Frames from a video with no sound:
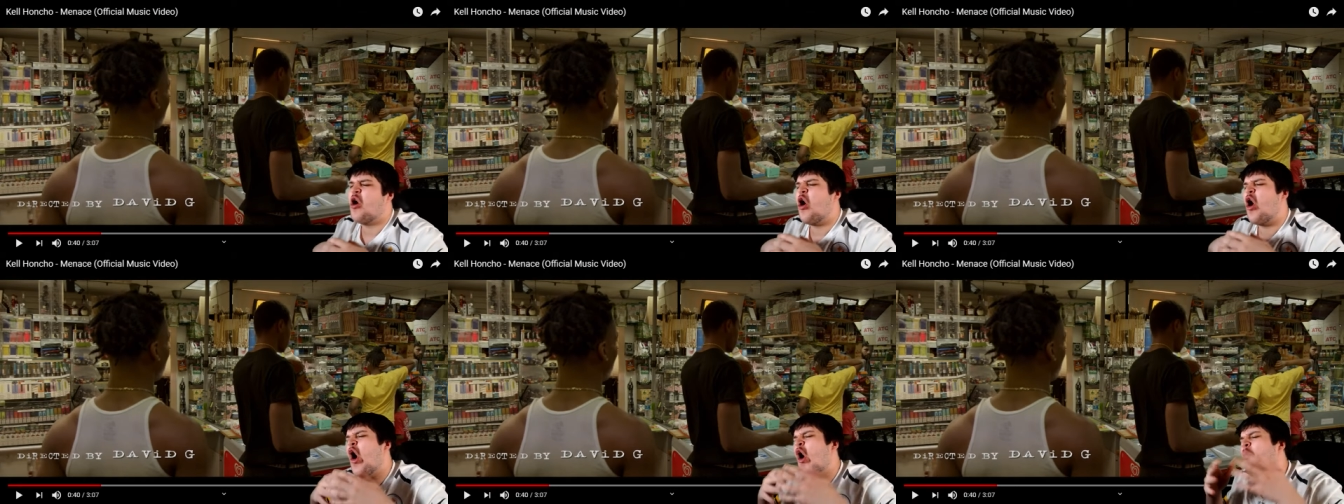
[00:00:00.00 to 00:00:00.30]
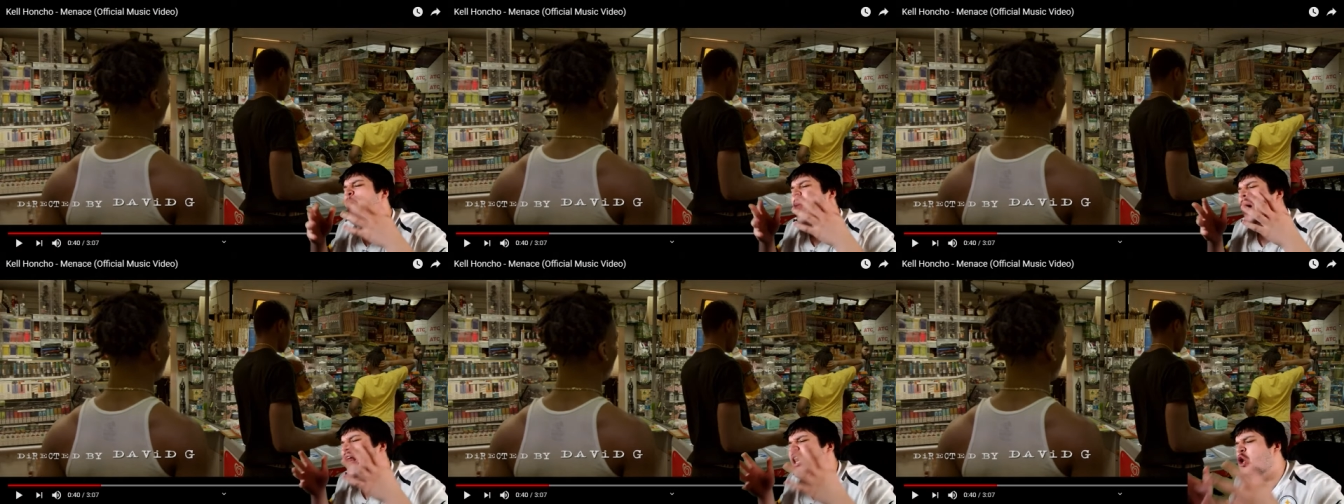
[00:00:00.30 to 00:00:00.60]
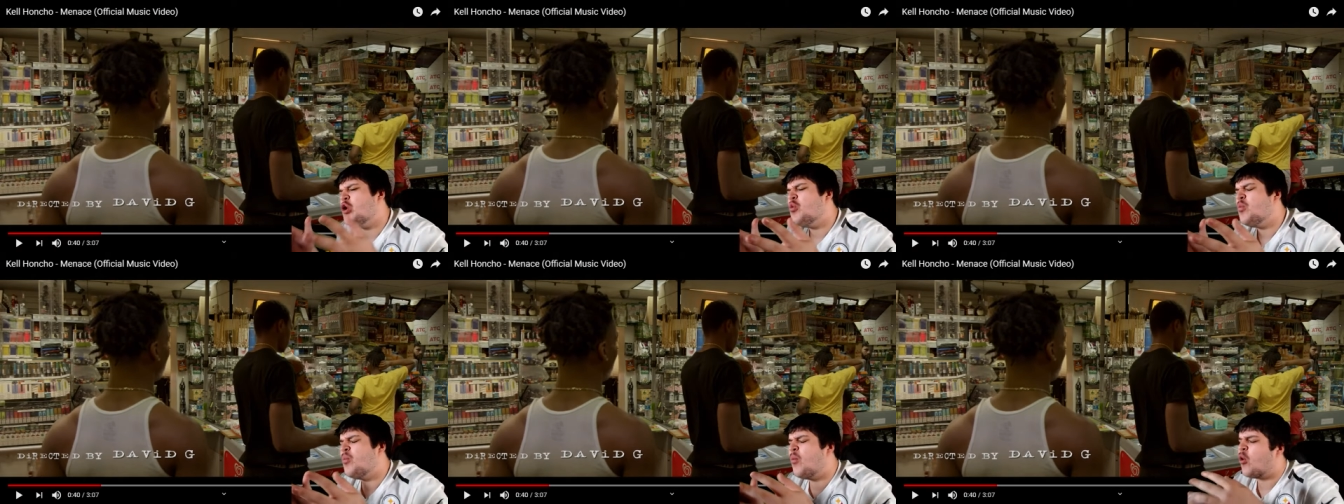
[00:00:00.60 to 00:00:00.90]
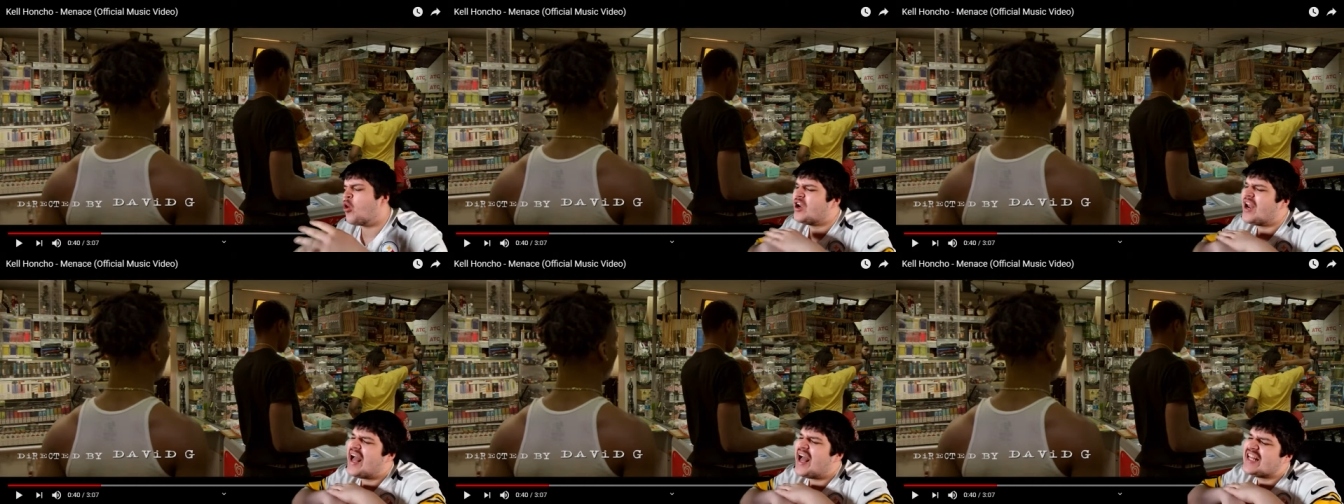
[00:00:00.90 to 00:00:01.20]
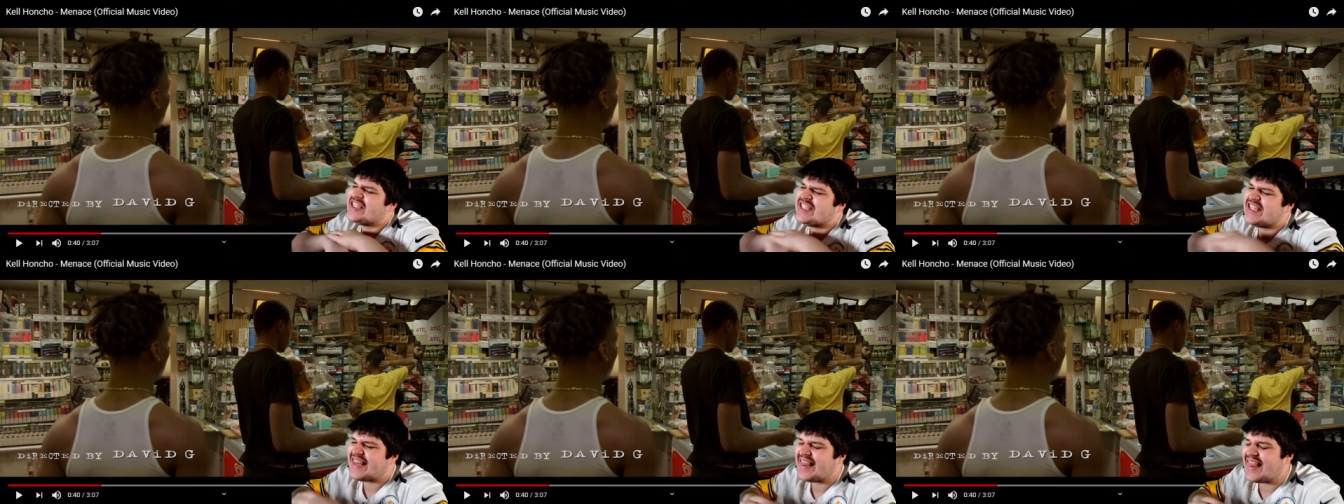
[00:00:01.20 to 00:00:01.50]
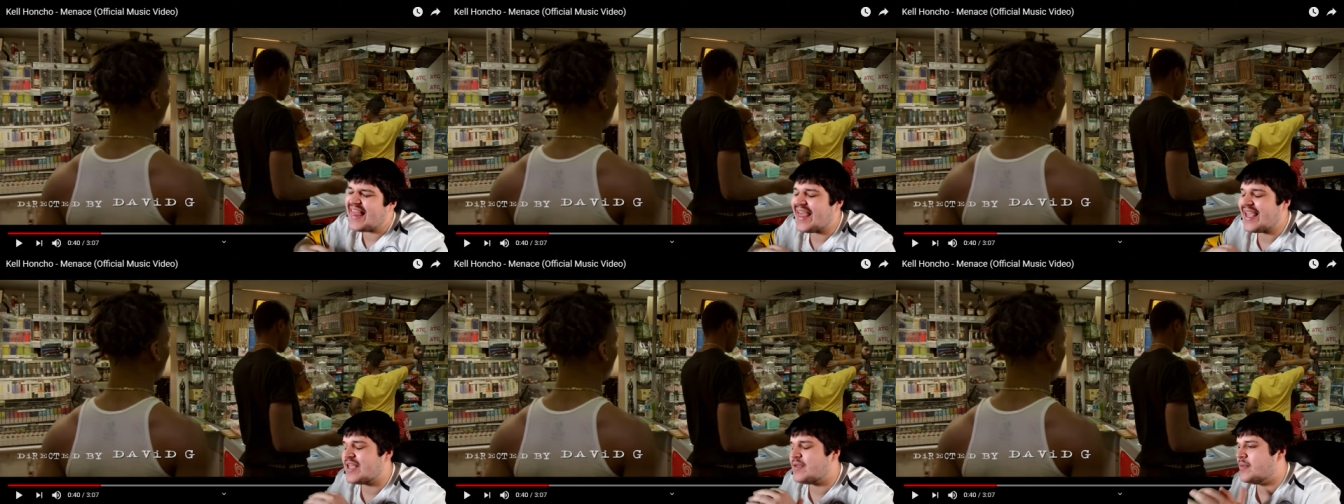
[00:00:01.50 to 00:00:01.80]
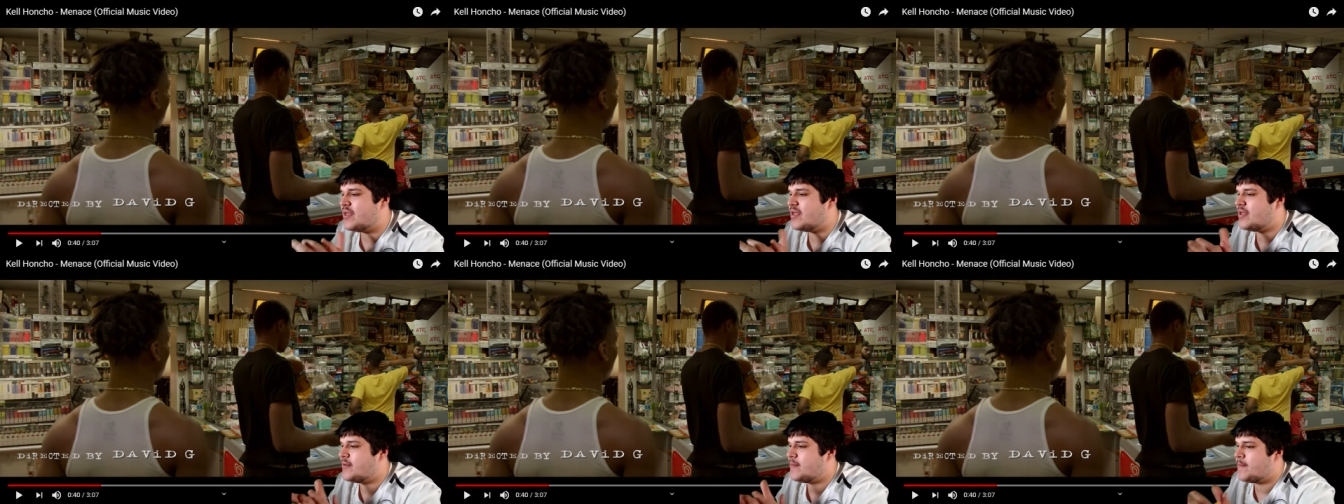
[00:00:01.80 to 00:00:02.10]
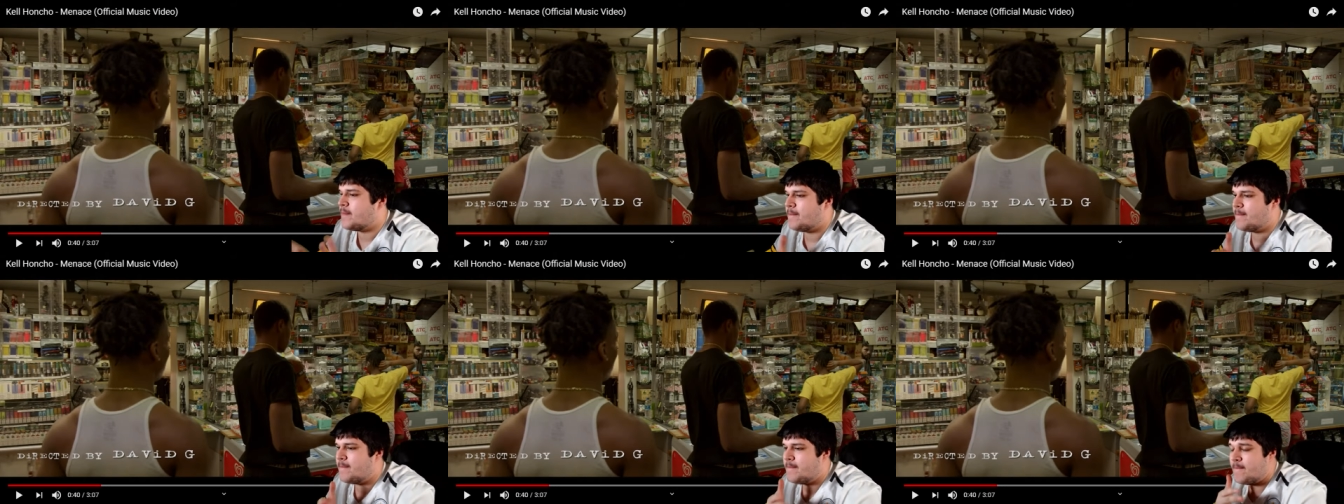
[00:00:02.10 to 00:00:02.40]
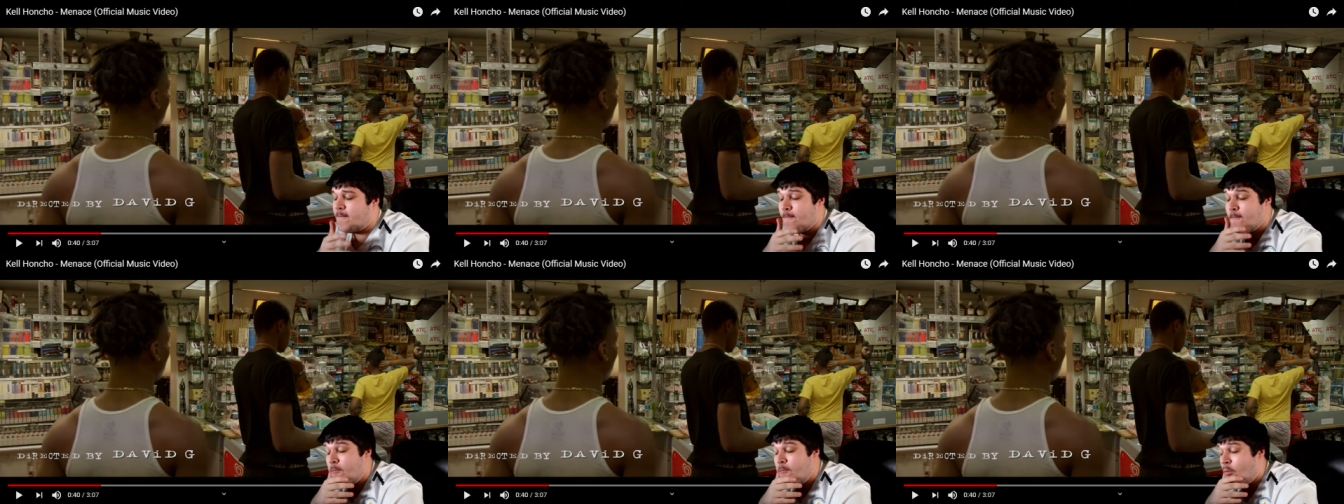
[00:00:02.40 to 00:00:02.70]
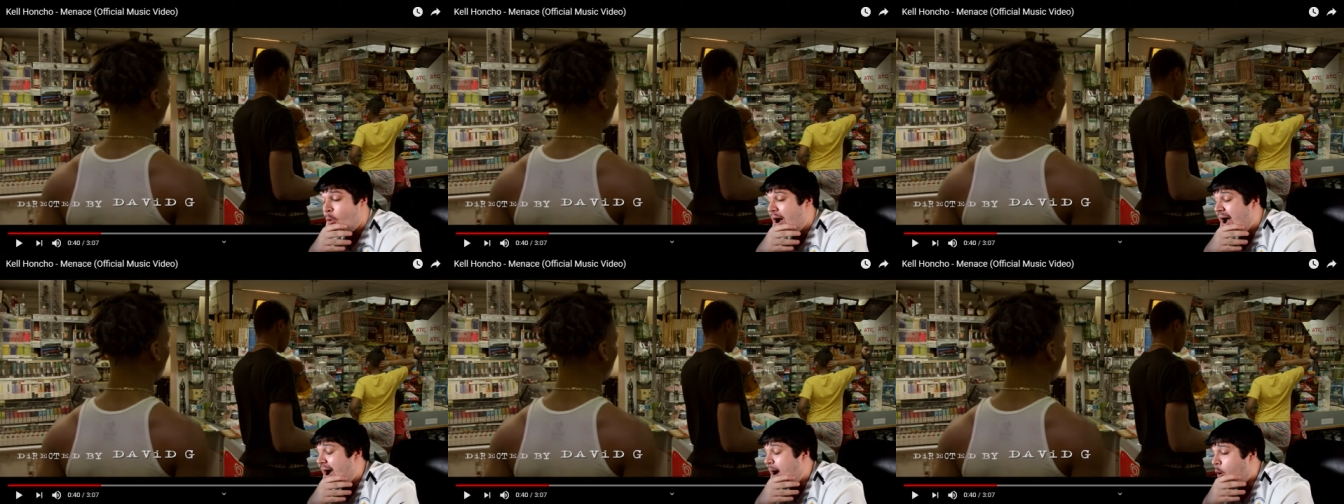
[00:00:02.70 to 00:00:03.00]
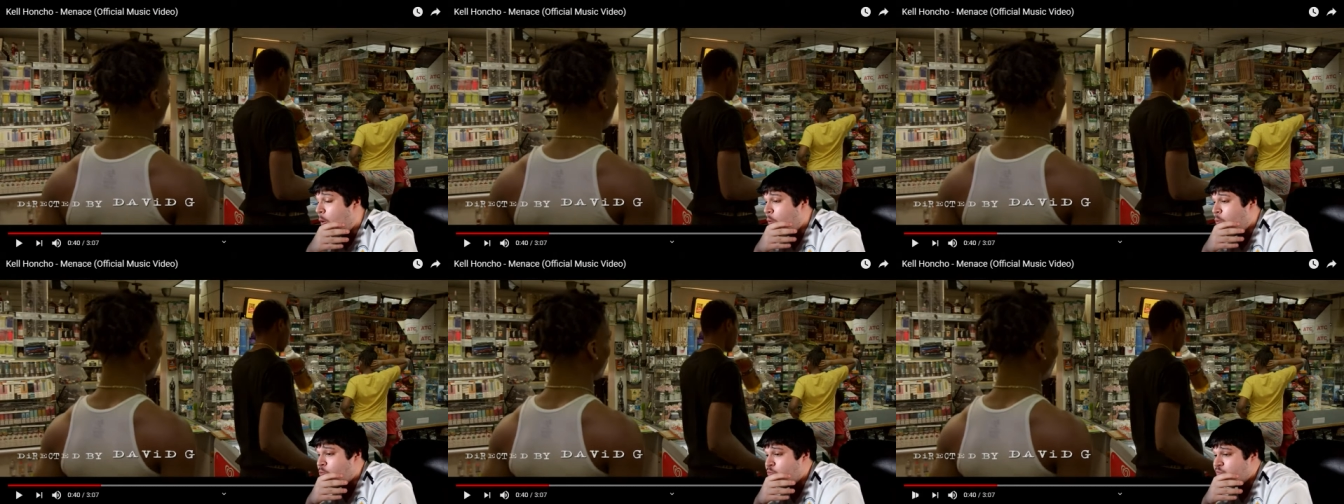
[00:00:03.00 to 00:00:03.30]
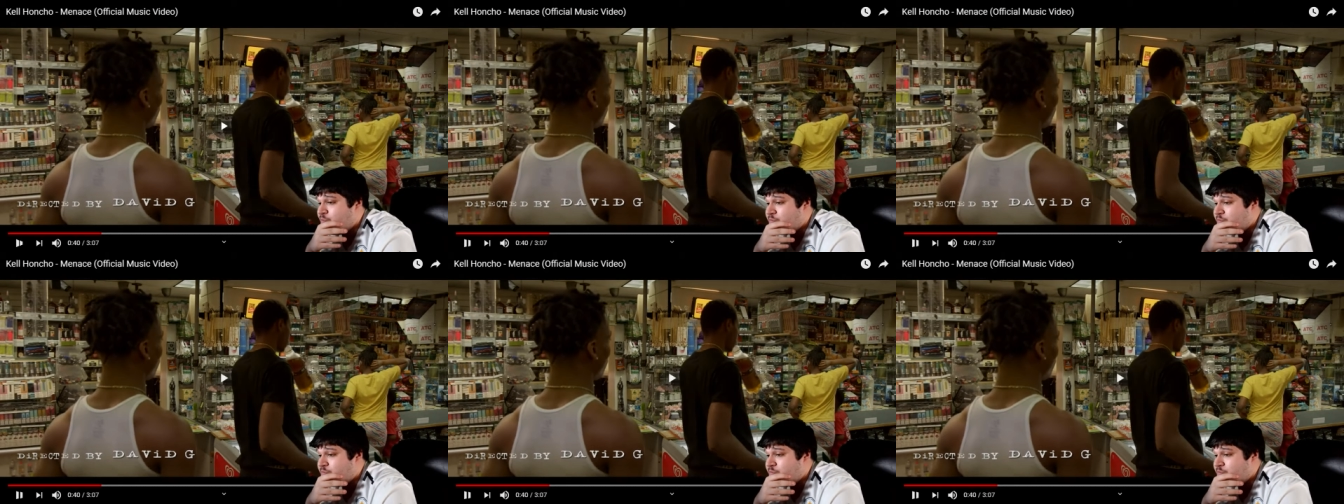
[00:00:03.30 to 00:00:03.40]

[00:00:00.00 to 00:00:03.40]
hold my newborn not just like me. Wow. Don't